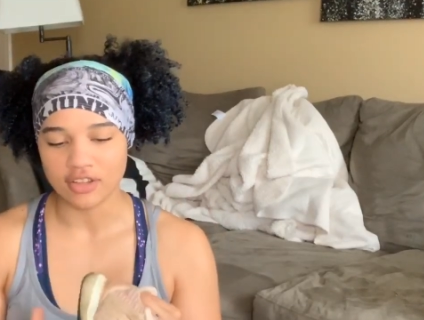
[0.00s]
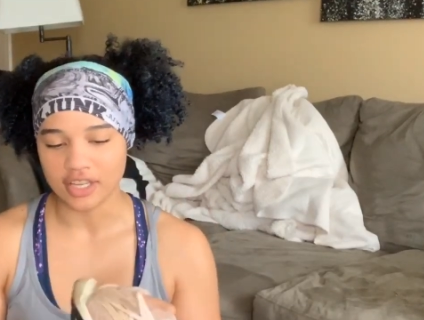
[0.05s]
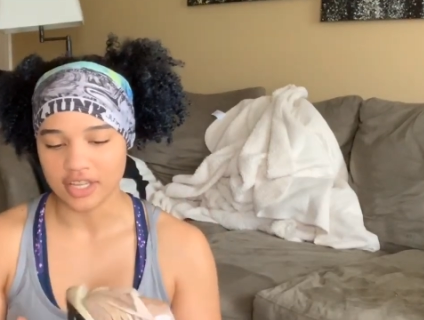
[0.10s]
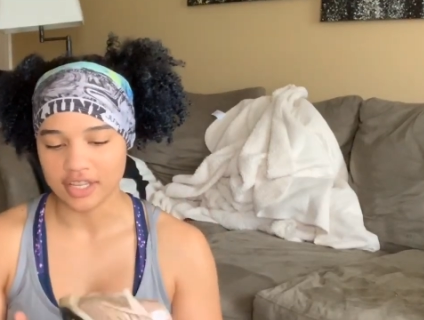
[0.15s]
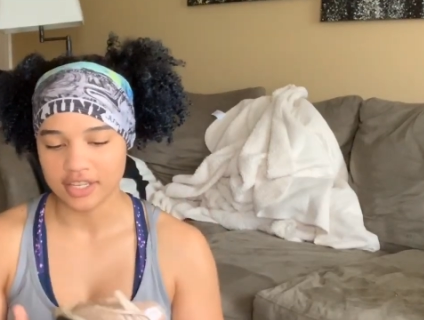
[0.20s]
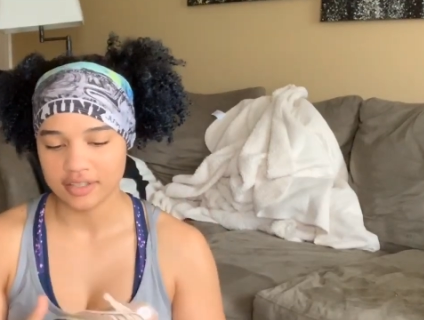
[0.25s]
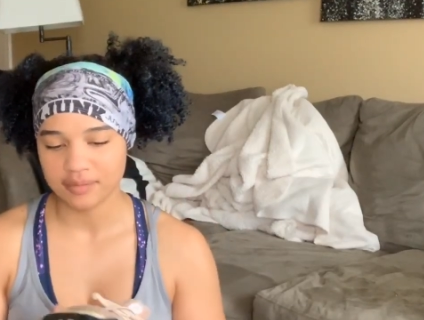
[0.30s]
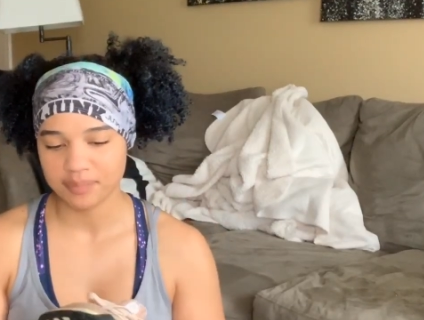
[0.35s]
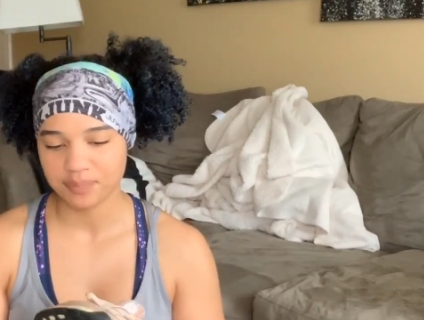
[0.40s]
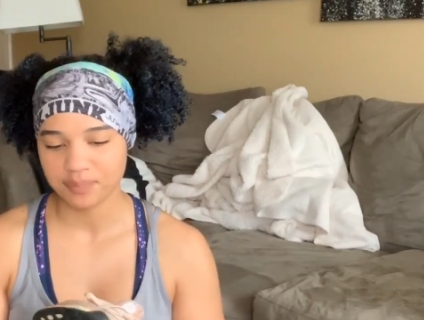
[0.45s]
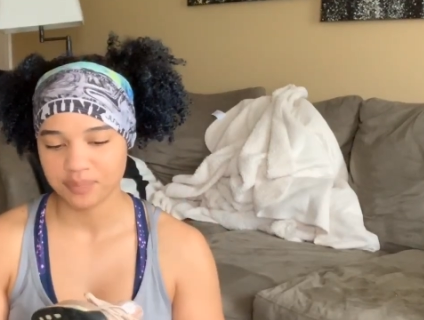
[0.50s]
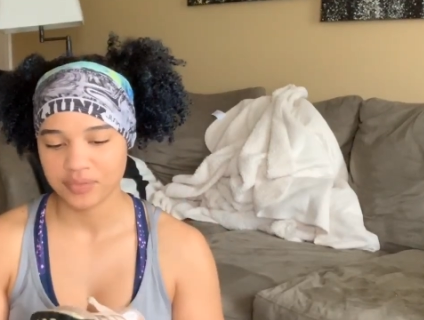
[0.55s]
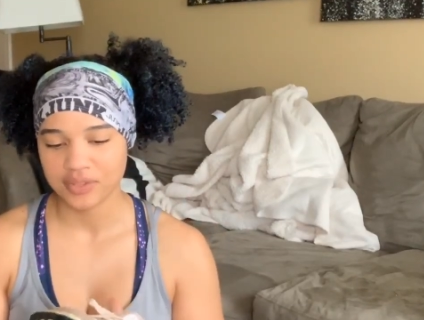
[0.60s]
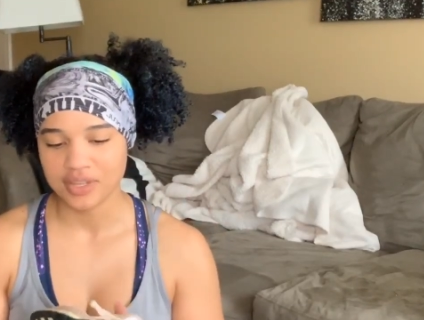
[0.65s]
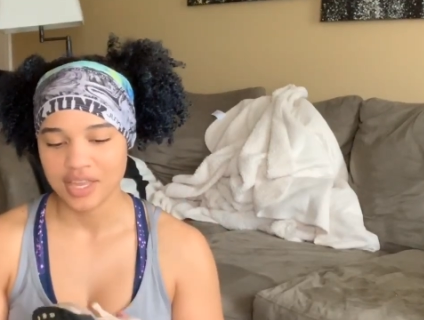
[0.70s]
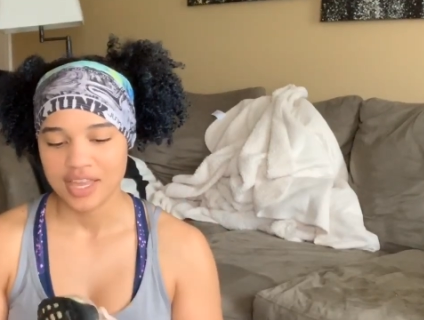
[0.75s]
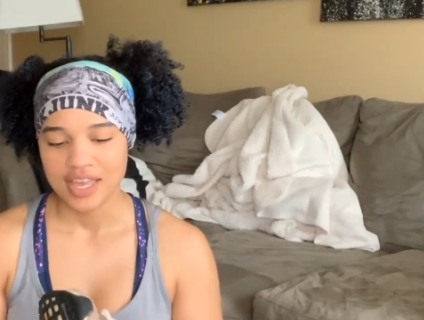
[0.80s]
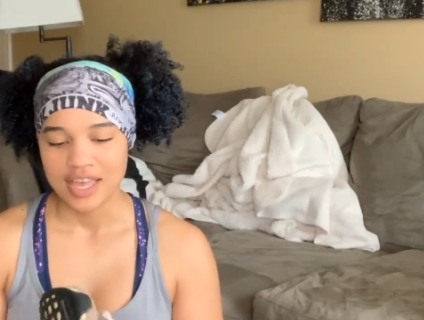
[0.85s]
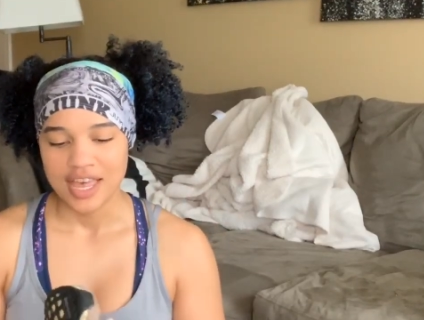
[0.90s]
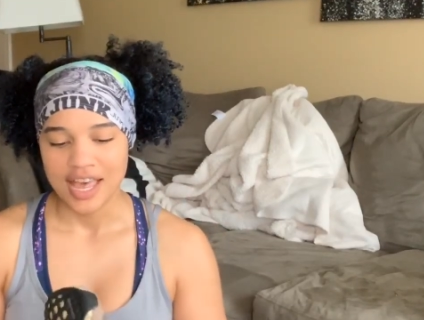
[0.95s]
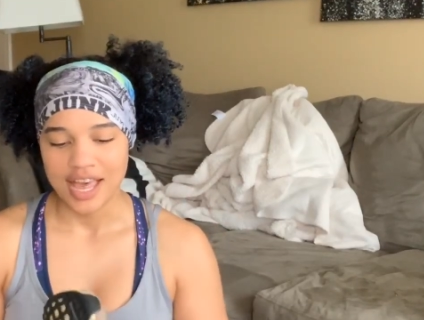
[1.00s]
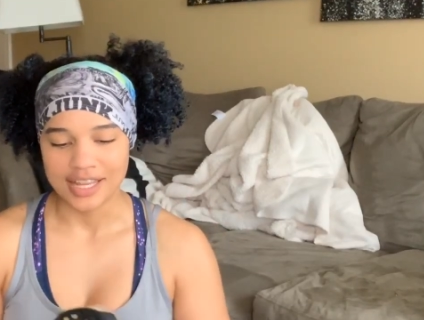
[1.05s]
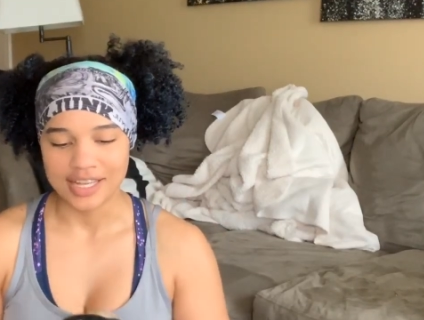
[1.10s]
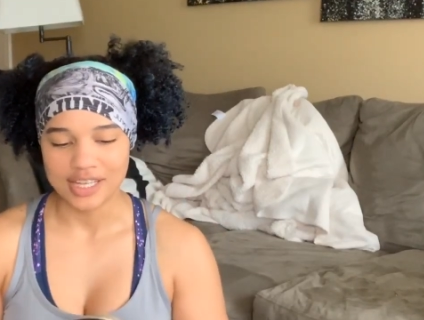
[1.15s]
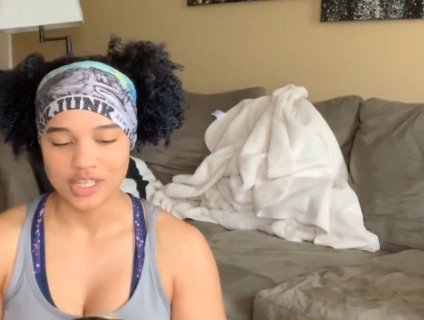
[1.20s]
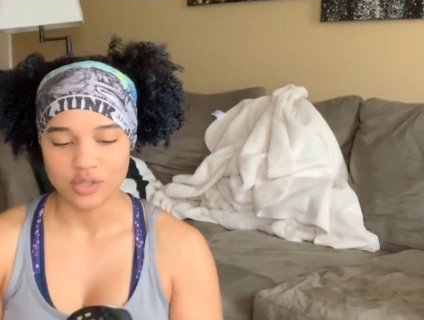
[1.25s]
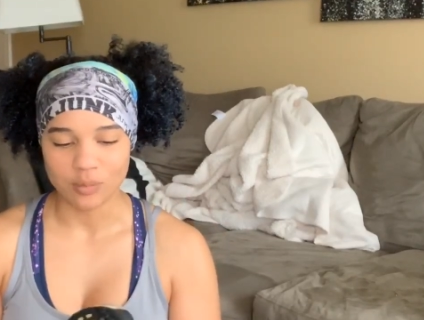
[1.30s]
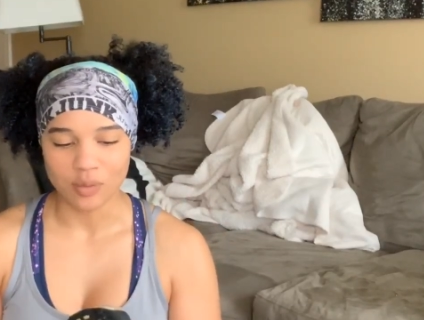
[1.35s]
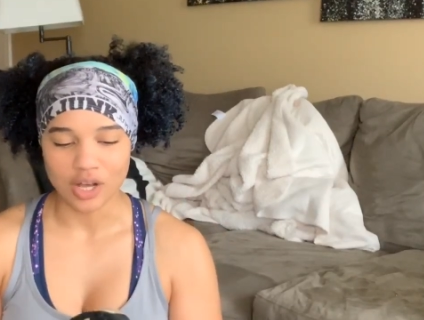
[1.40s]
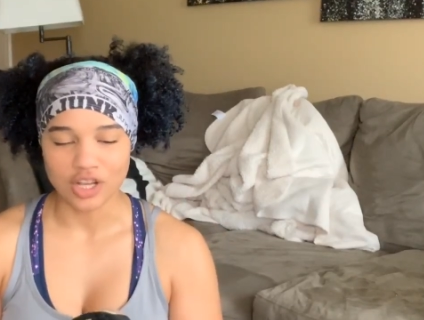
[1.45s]
like I
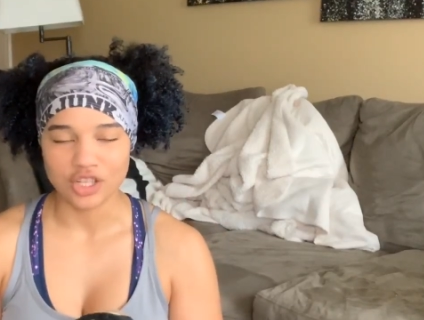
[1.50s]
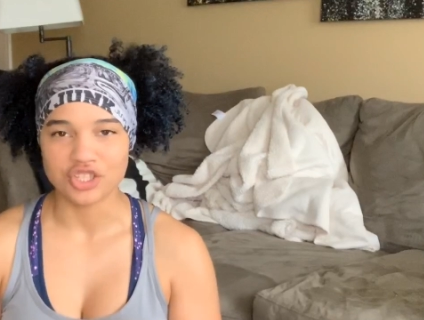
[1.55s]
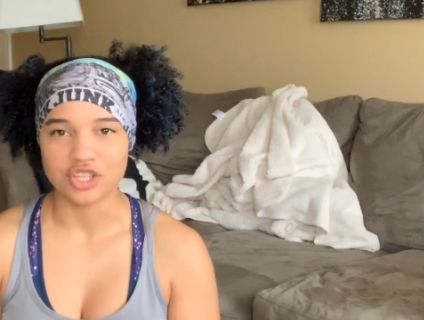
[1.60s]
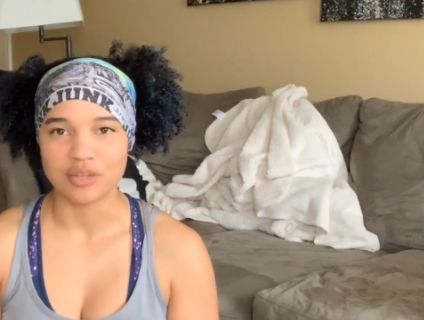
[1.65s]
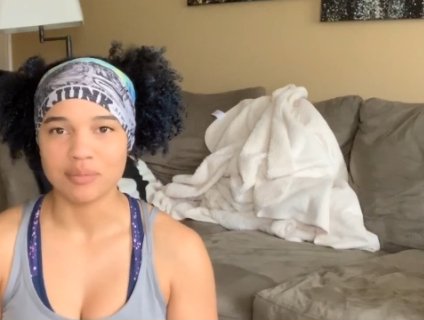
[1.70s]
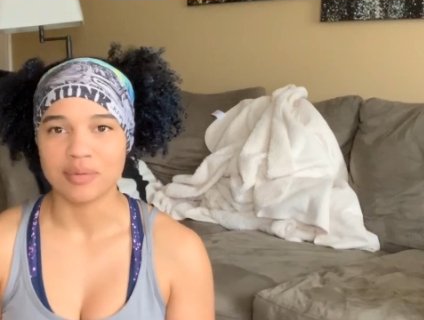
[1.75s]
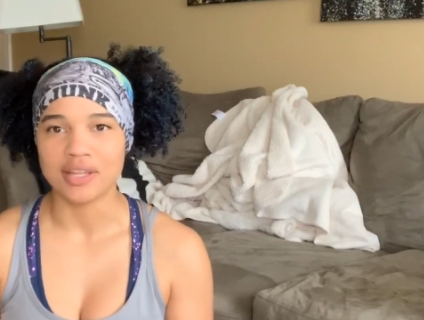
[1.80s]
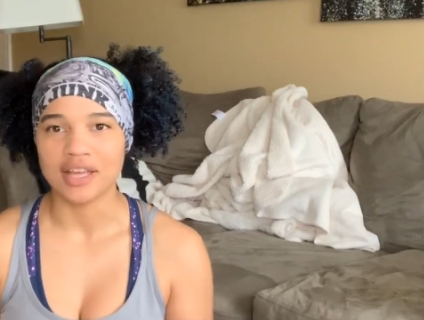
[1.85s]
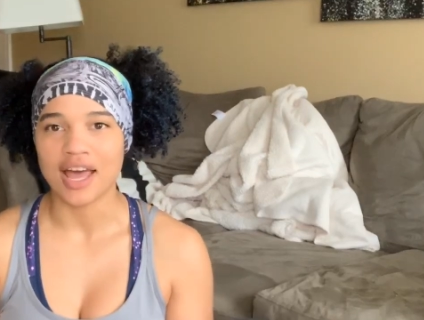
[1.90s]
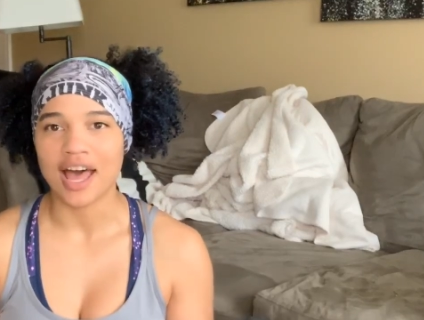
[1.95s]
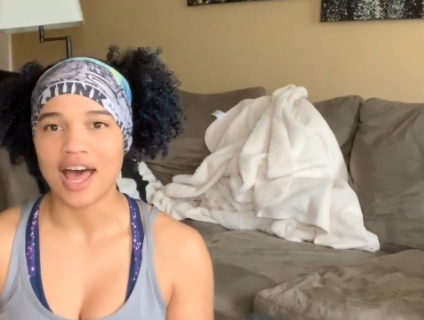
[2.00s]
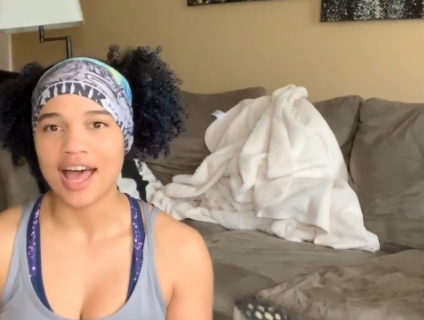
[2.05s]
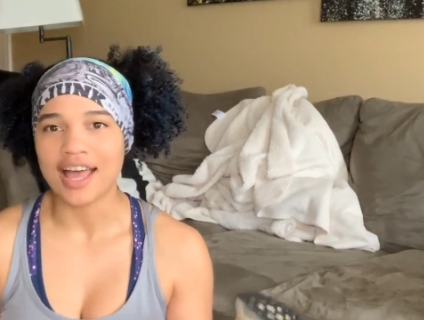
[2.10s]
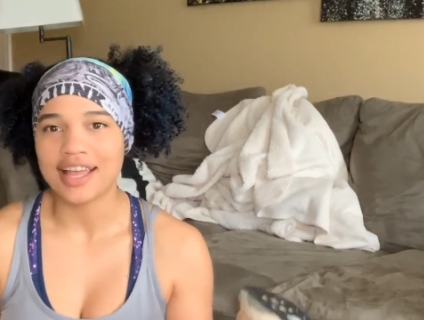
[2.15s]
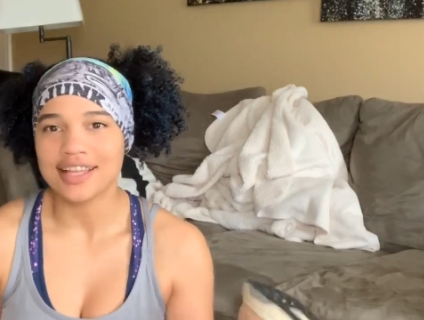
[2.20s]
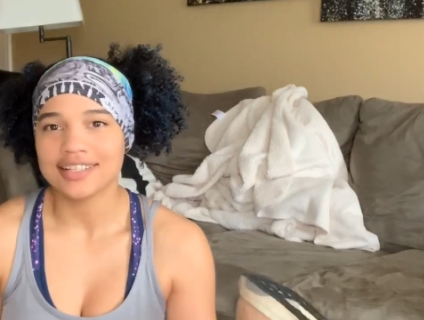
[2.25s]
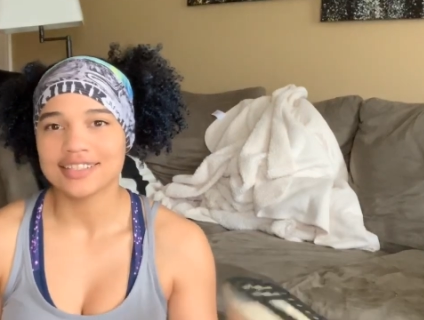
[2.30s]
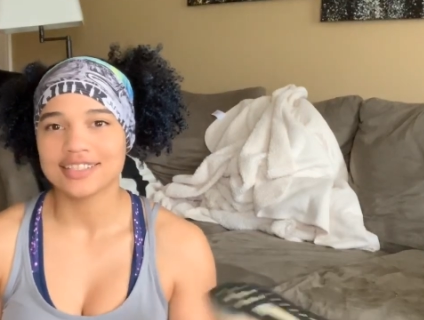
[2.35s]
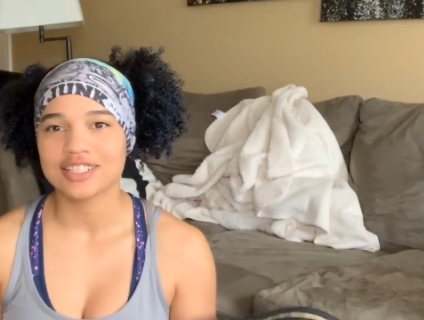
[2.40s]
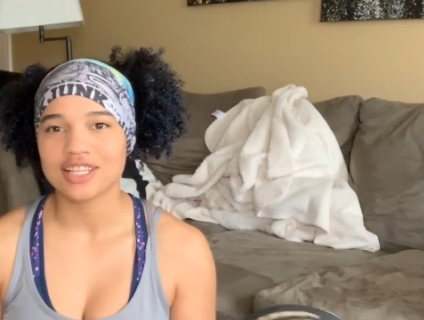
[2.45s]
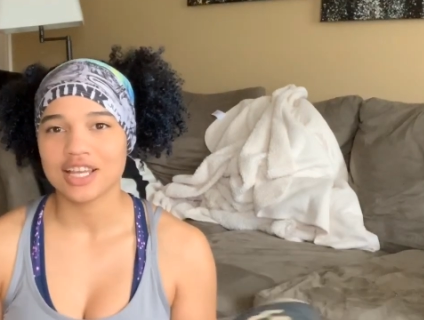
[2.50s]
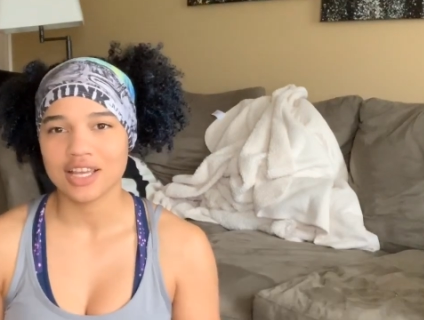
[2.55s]
need to wash them, but I